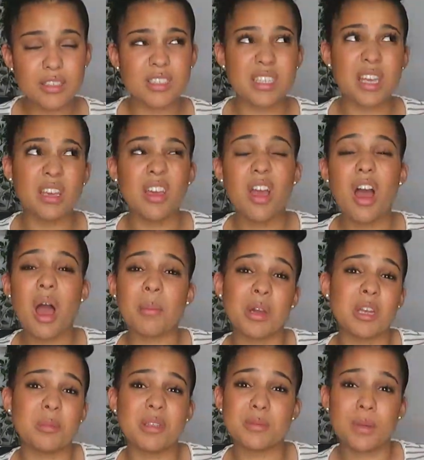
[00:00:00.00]
So say I'm
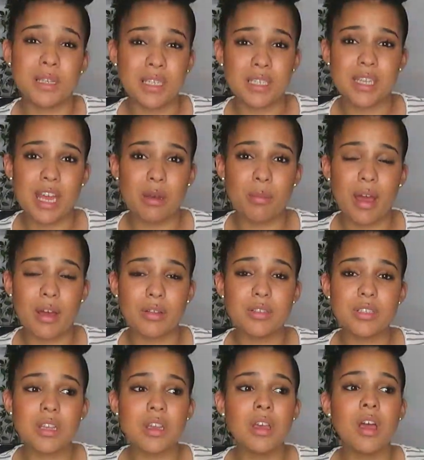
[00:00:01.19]
going to be spending
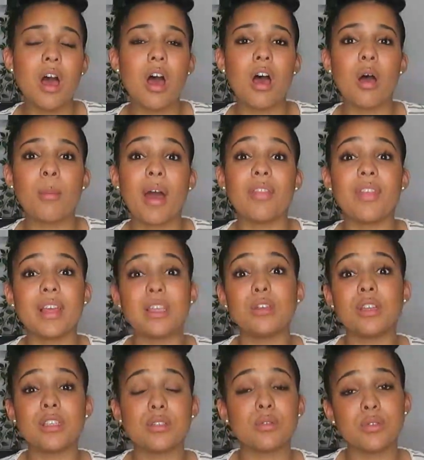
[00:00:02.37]
£10, and then you
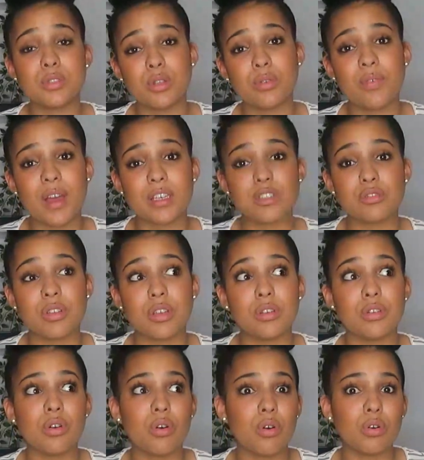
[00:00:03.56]
need to also factor in
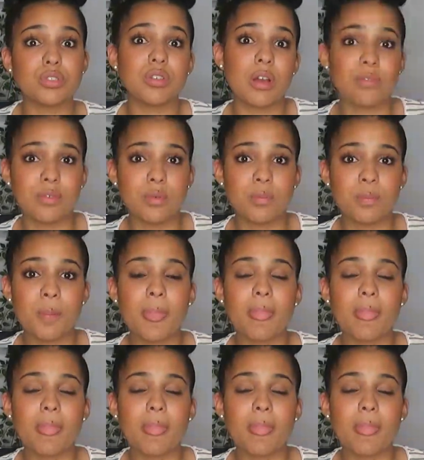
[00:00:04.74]
your travel.